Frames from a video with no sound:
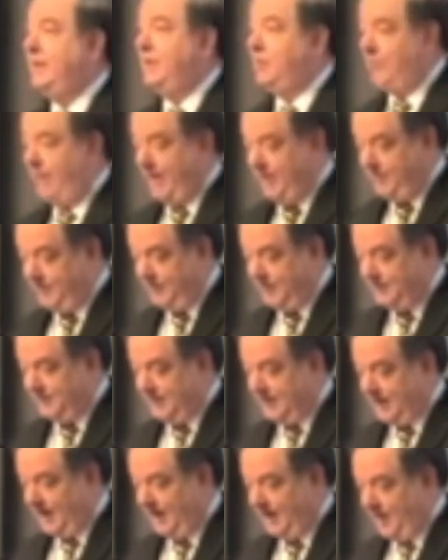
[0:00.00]
grateful
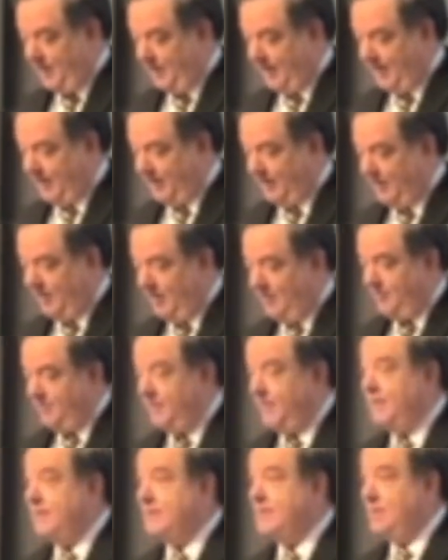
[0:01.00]
to Columbia for
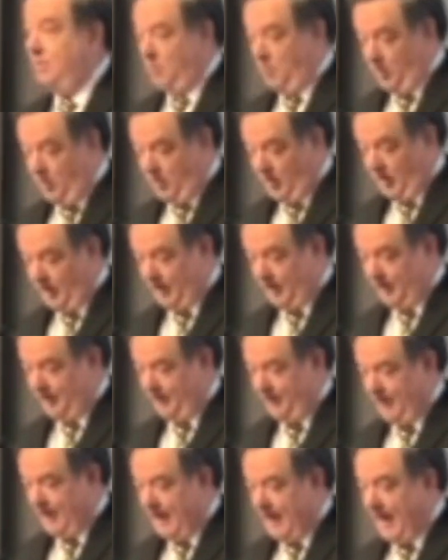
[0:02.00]
this award
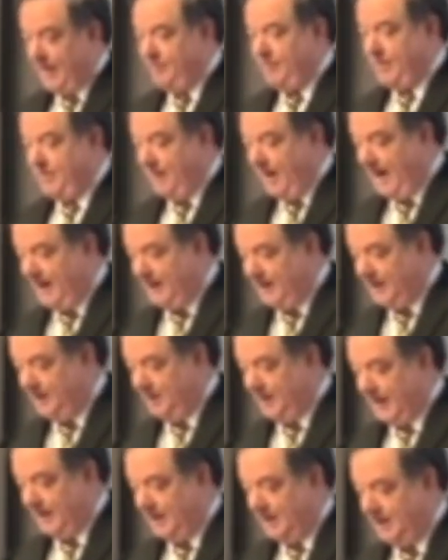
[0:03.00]
and reminding
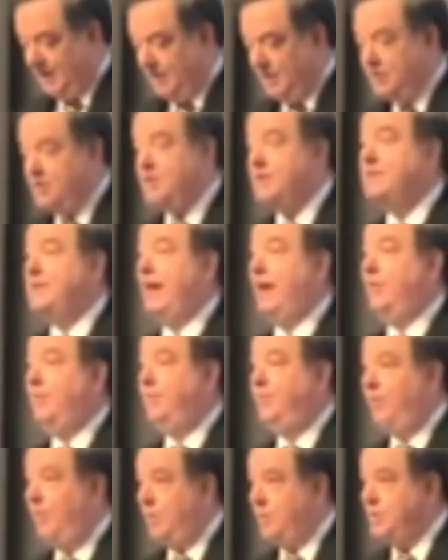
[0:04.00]
me just how
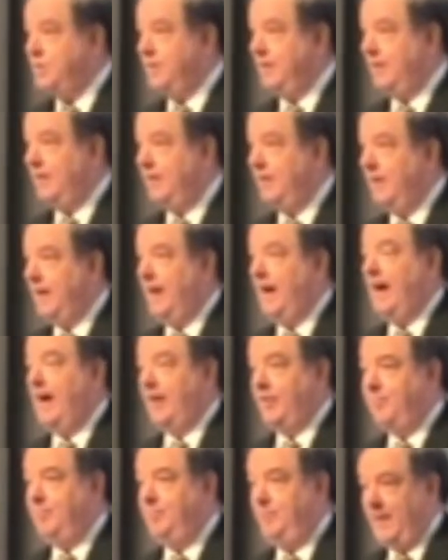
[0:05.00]
fortunate
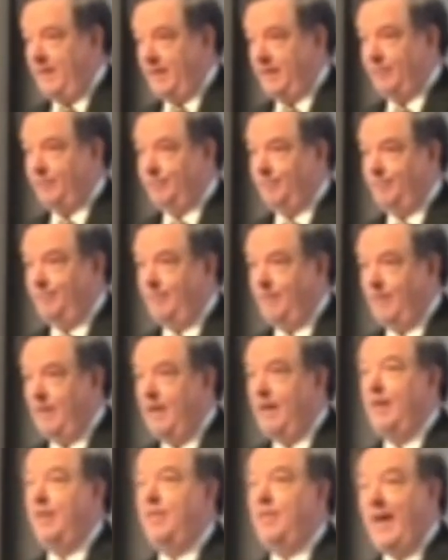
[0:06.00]
I've been.
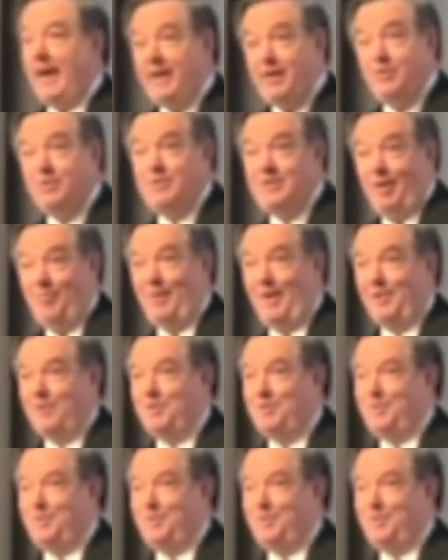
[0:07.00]
Thank you so much.